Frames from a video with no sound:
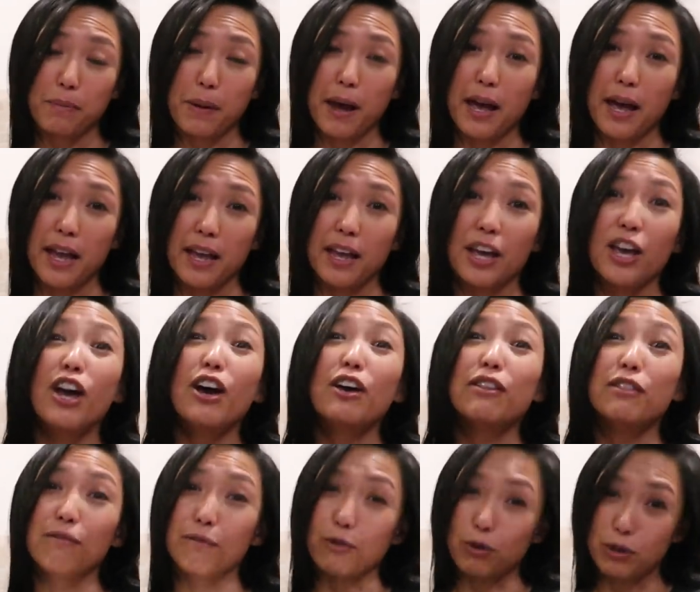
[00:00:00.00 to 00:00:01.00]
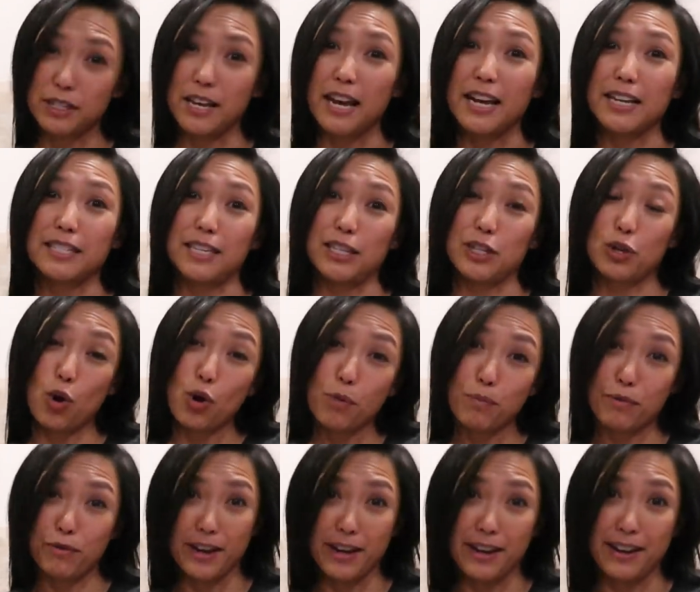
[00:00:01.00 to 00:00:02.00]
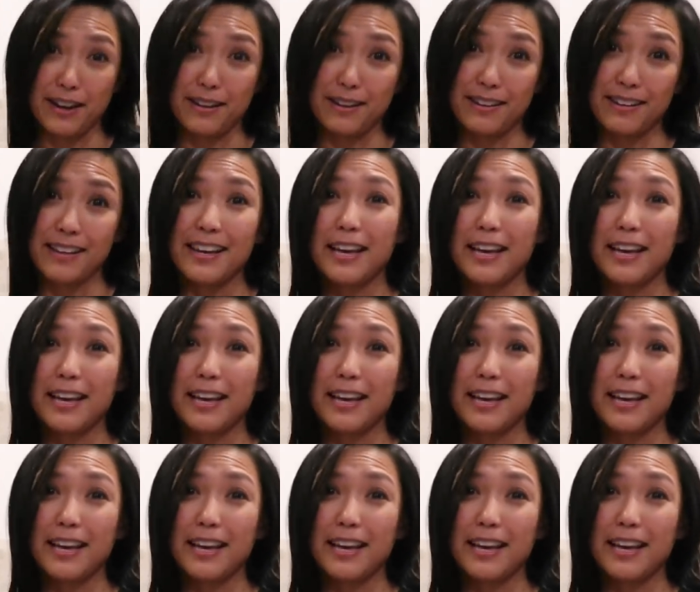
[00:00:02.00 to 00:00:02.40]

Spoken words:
by the Vortex Incorporated.